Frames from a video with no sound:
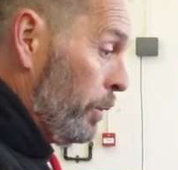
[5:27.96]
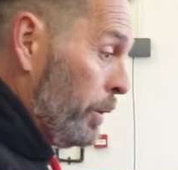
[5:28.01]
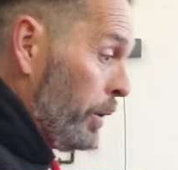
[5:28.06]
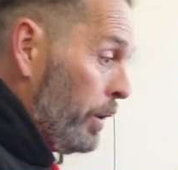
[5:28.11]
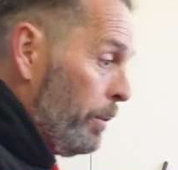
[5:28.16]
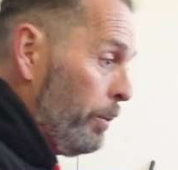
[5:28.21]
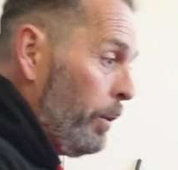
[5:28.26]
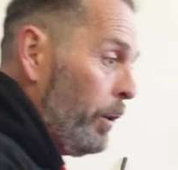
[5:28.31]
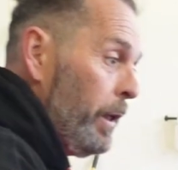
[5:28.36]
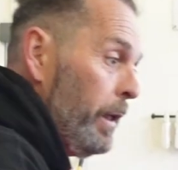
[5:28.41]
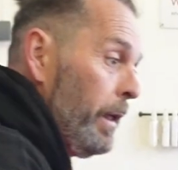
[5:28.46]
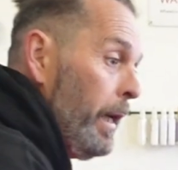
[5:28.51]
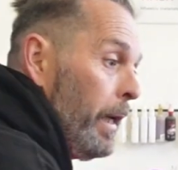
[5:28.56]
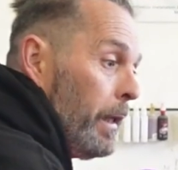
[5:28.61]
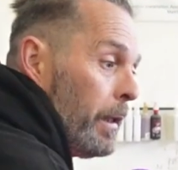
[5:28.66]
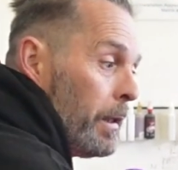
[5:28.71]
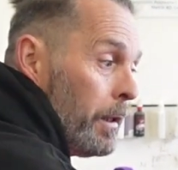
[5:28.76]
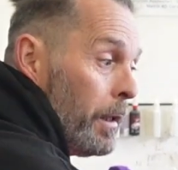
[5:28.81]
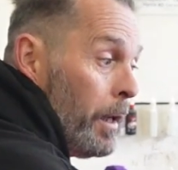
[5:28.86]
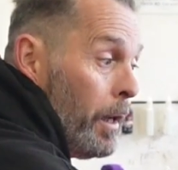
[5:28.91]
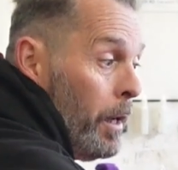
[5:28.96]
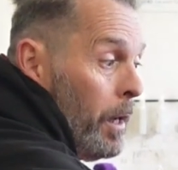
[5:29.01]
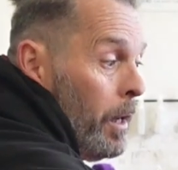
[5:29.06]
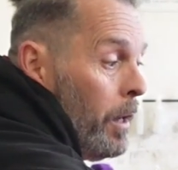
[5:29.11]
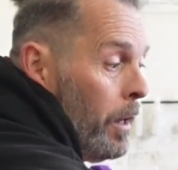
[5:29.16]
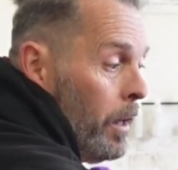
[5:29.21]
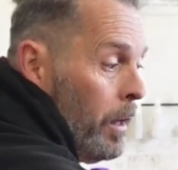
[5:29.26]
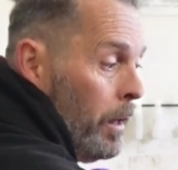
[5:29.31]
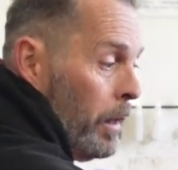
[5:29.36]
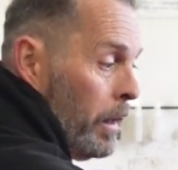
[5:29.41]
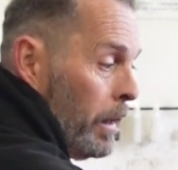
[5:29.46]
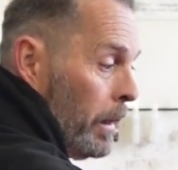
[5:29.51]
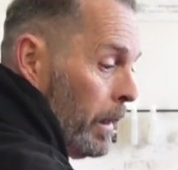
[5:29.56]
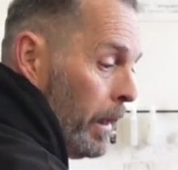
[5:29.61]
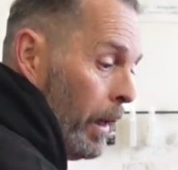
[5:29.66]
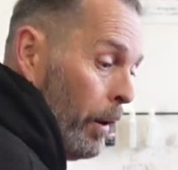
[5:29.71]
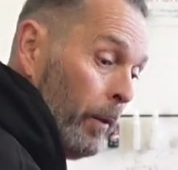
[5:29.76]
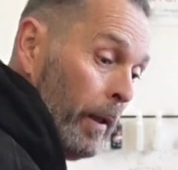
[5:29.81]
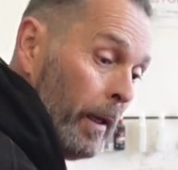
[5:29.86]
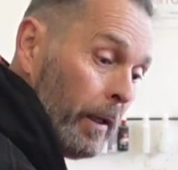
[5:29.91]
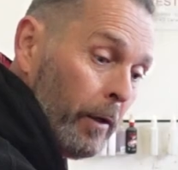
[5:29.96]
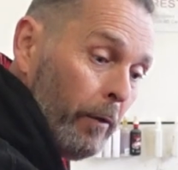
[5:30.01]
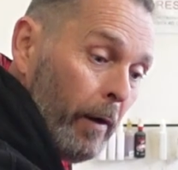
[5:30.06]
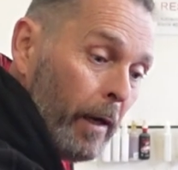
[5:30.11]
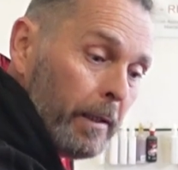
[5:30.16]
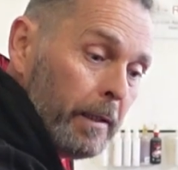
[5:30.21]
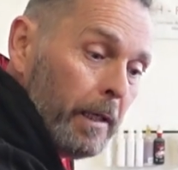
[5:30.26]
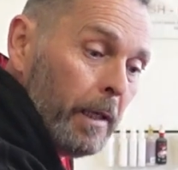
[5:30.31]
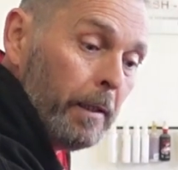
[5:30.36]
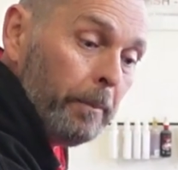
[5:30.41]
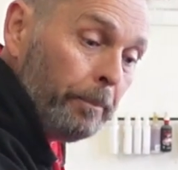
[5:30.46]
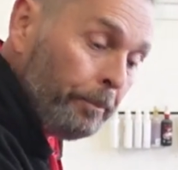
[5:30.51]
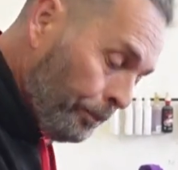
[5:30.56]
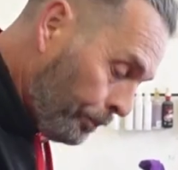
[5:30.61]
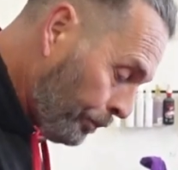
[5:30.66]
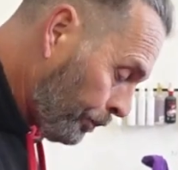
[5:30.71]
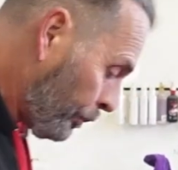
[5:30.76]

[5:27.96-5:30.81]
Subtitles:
we'll do the bonnet next, get all that corrected,